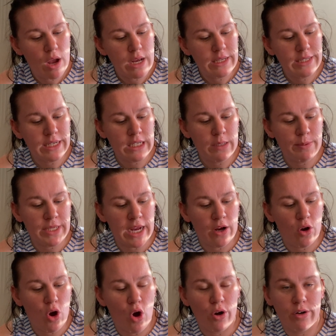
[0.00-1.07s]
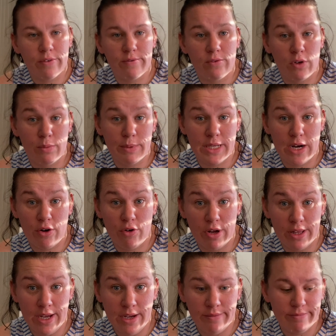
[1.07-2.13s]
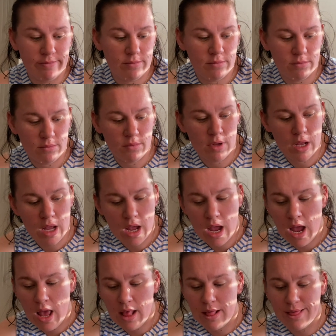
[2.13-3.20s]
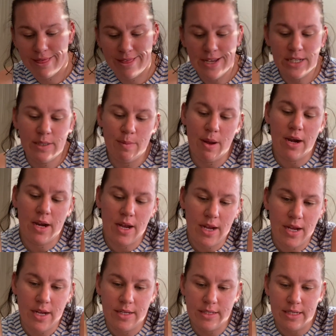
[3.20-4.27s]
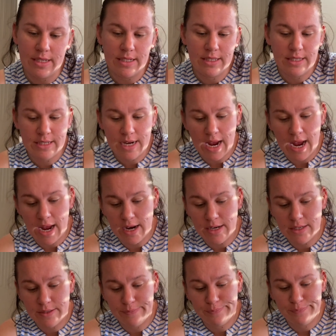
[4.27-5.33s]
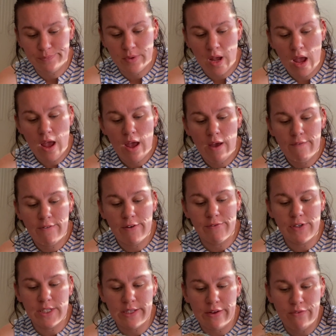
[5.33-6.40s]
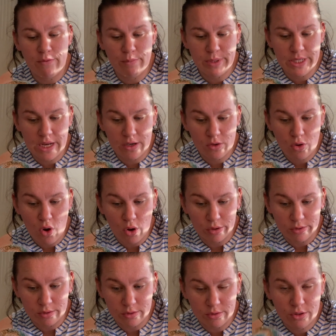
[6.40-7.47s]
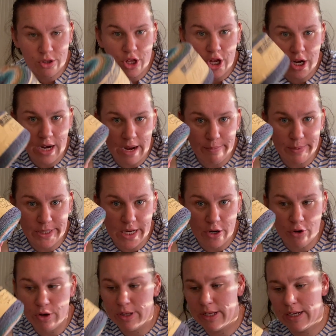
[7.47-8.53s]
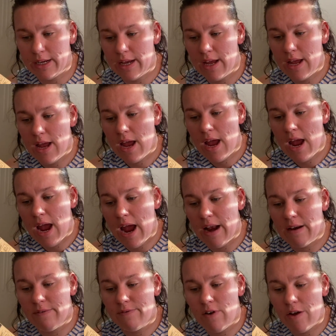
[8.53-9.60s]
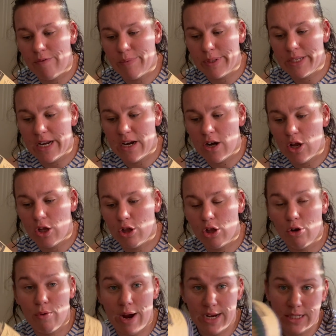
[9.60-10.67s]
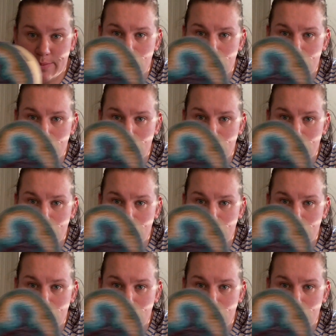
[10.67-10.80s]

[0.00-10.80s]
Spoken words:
60% cotton, 40% acrylic. And this one is instead 57% cotton, 38% acrylic, and 5% lurex